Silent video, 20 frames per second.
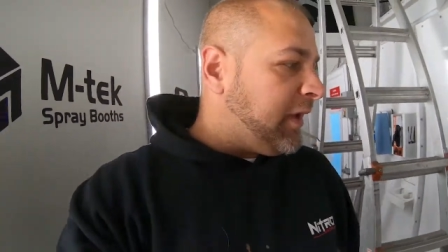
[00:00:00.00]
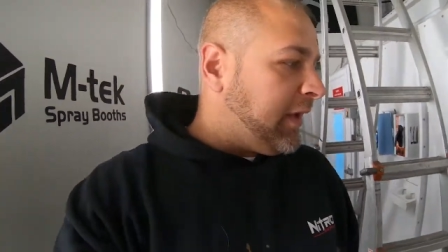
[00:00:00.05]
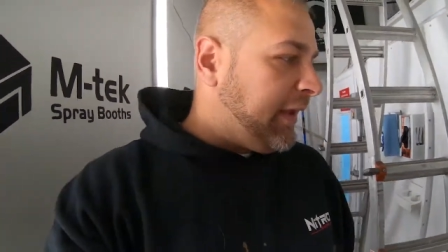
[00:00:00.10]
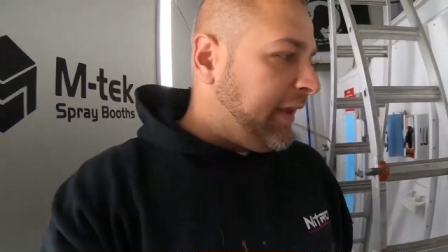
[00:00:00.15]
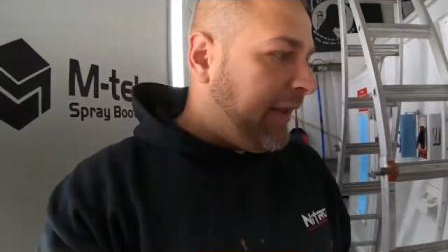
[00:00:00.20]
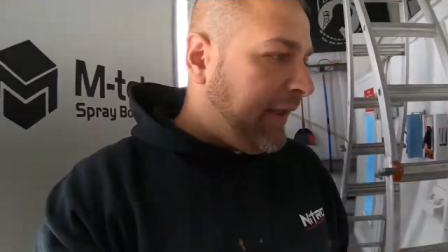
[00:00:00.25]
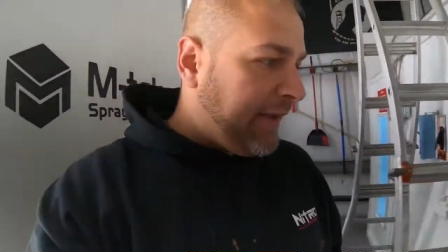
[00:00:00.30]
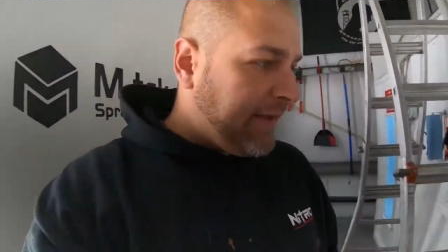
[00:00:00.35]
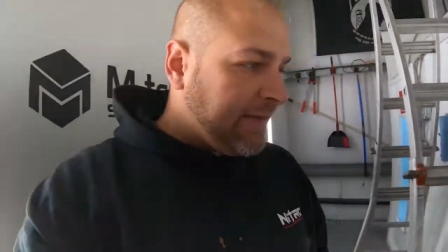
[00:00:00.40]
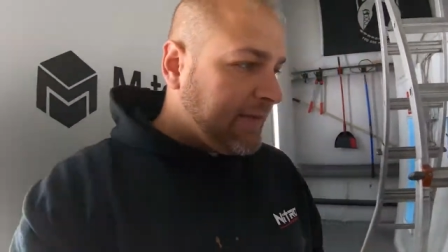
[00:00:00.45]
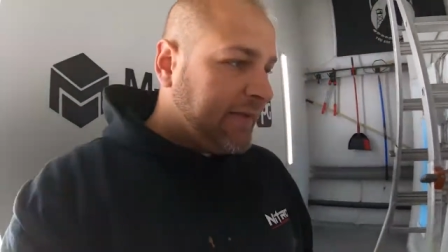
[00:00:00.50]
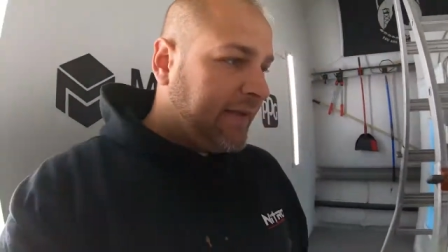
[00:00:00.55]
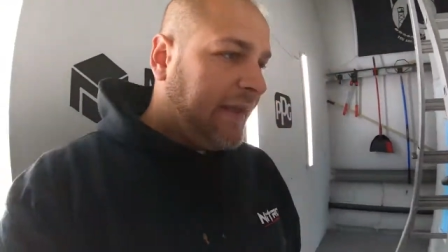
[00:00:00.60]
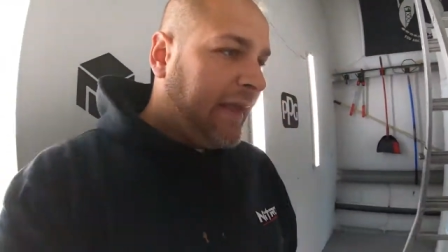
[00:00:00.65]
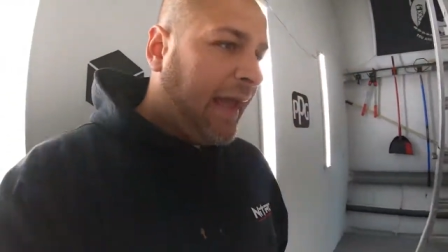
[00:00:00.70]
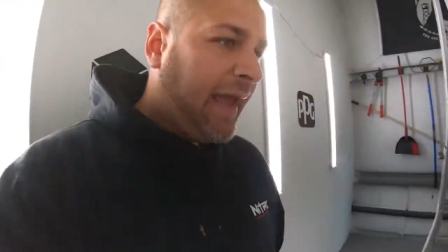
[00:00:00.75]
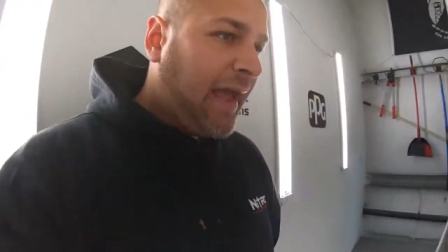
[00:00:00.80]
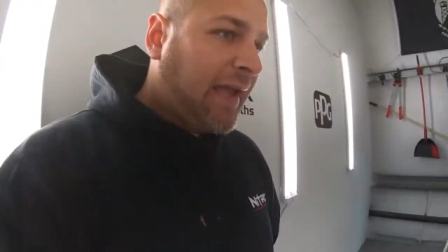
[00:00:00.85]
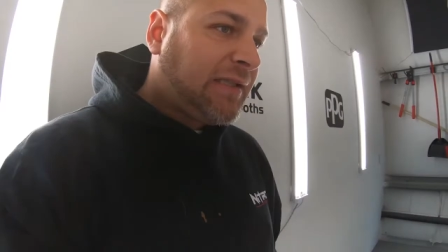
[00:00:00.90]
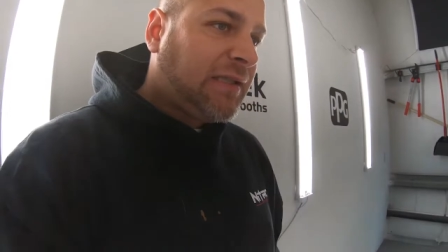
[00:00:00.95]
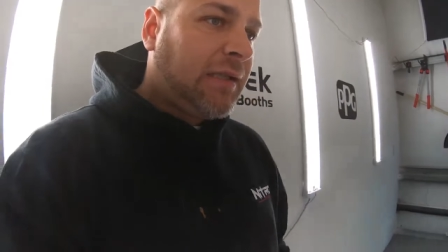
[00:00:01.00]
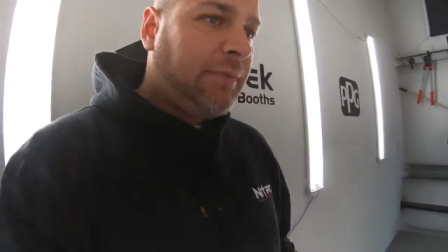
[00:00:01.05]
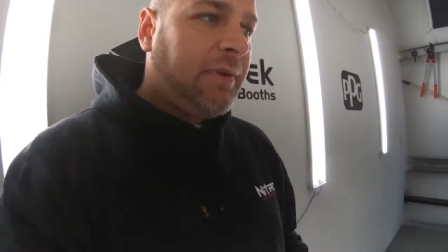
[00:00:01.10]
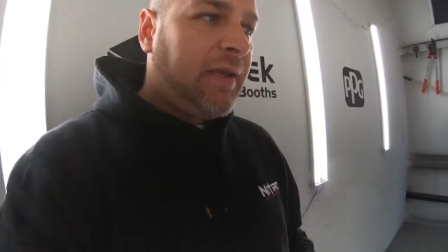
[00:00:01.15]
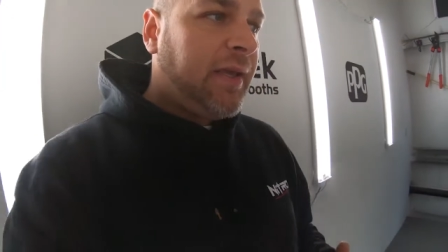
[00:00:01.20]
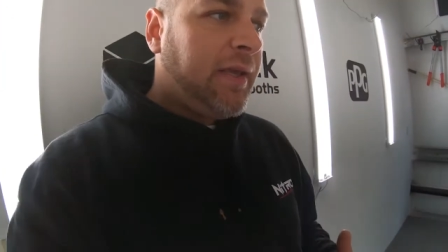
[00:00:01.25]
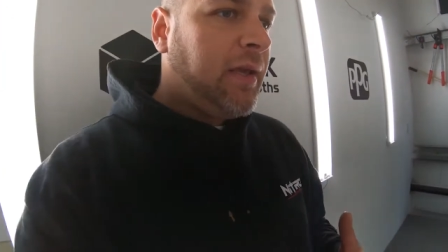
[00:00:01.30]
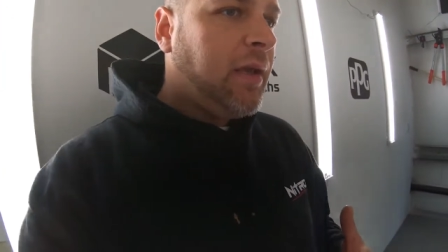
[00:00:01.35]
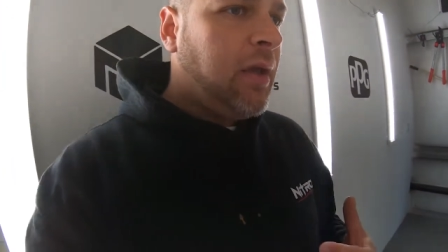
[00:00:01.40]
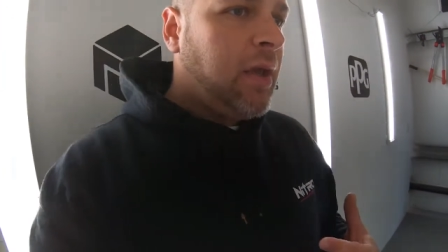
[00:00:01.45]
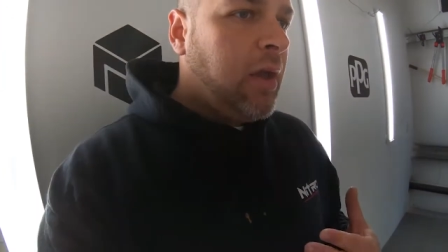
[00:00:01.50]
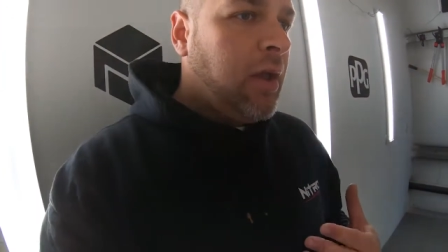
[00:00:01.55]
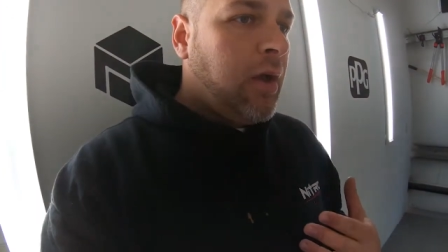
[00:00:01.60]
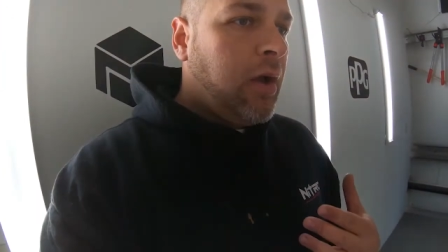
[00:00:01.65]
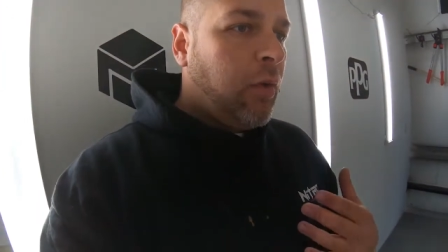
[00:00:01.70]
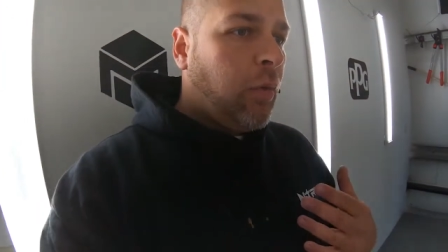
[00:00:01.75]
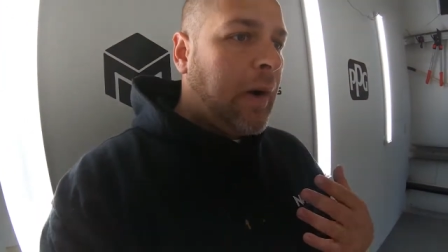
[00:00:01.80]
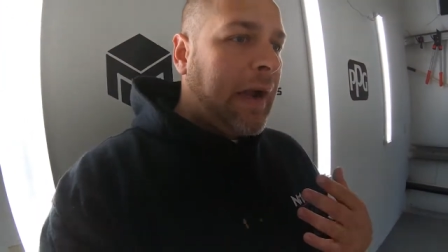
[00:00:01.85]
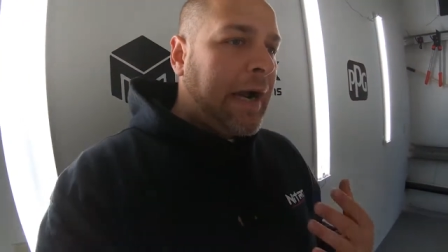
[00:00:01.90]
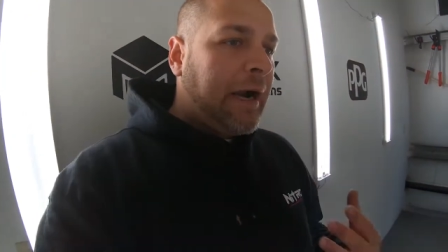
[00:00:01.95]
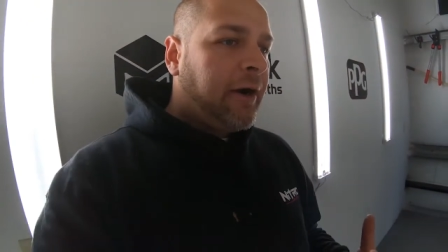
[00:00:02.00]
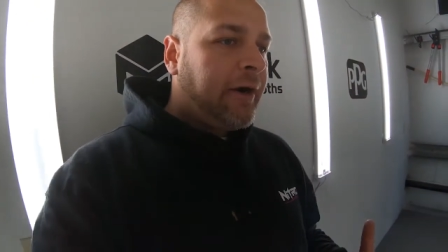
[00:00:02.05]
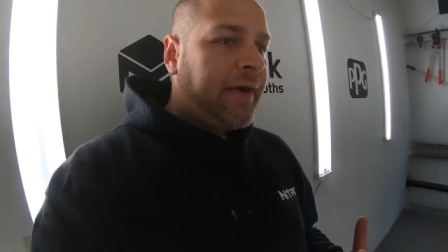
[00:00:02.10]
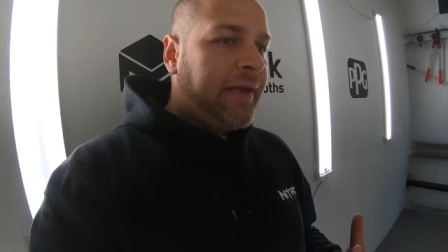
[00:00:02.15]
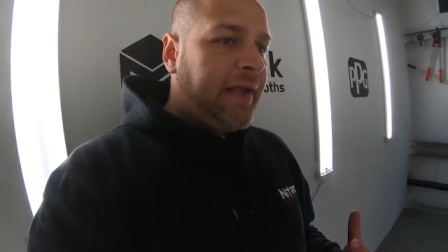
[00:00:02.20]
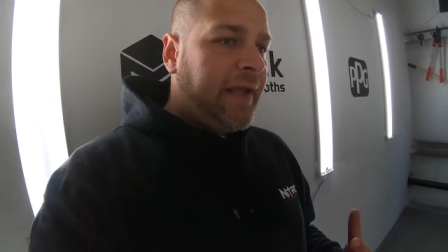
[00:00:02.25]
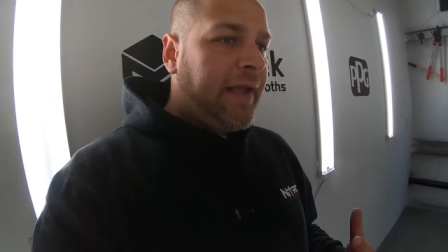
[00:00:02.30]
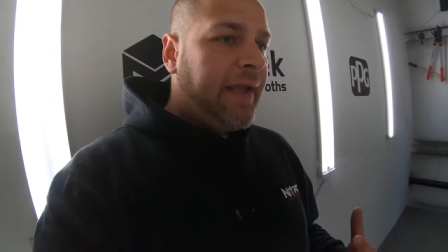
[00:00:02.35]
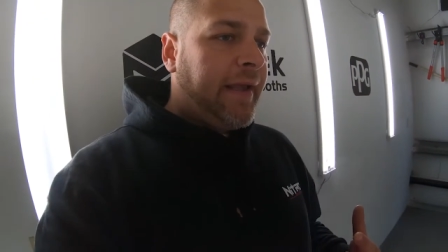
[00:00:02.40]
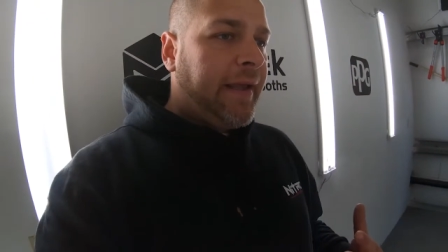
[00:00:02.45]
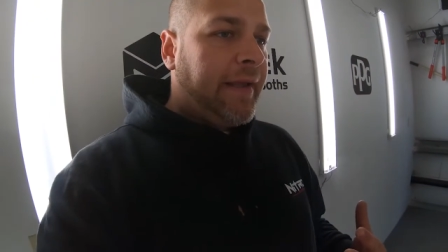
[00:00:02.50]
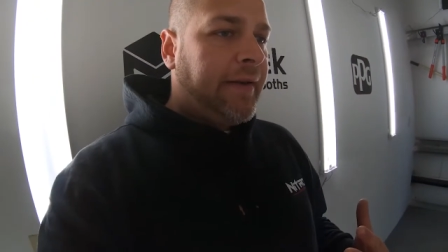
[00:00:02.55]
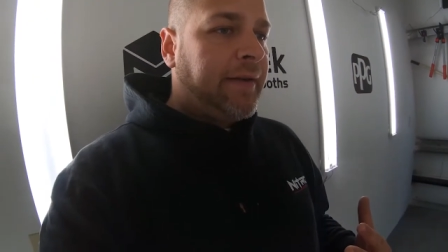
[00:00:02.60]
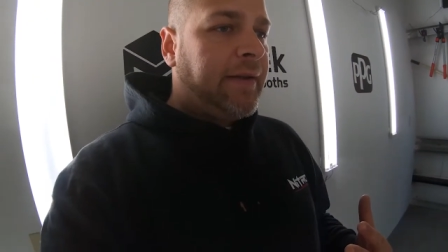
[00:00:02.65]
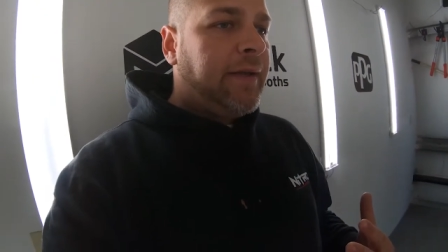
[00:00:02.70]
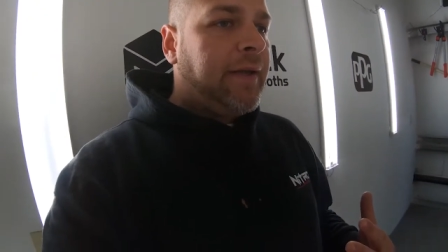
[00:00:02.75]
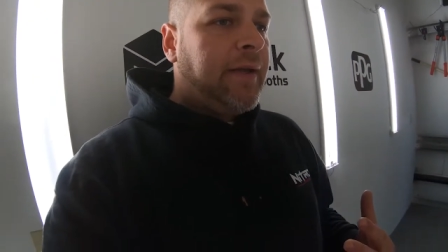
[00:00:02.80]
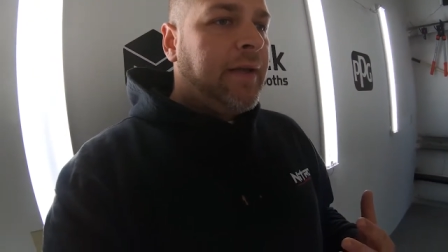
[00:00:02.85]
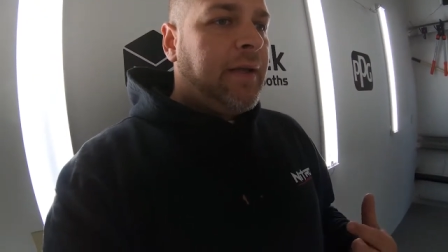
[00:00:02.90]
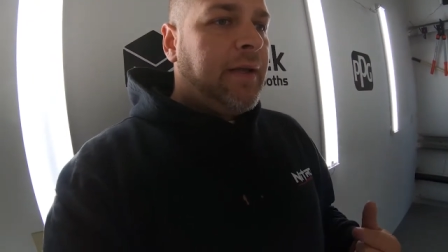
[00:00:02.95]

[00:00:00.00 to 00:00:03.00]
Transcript: is it has to be wired in